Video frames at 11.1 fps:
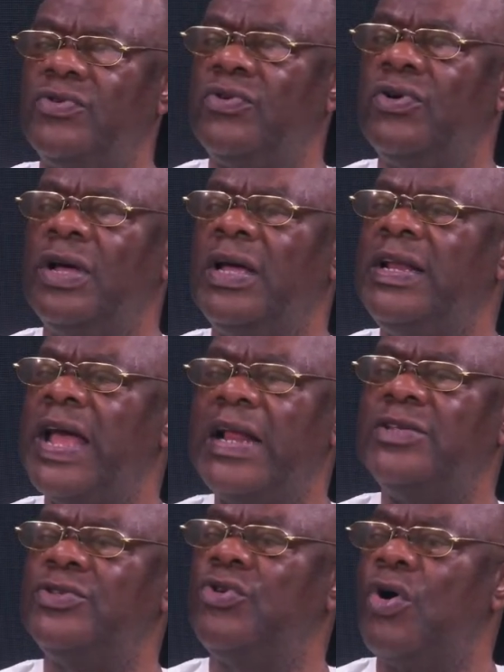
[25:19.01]
So there
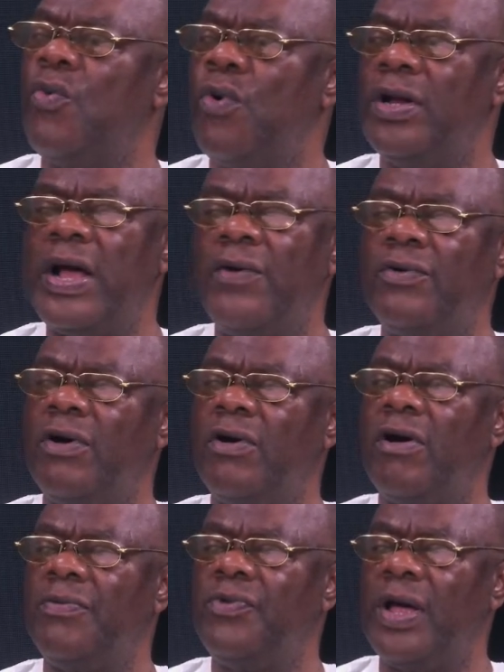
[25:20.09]
is no war that will not
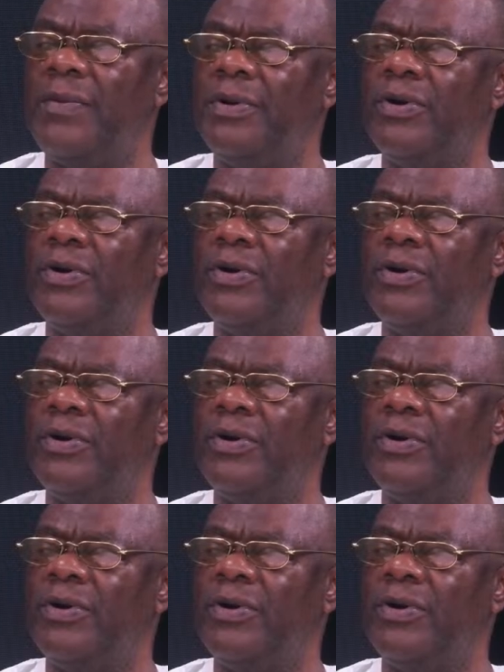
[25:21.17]
come to an end,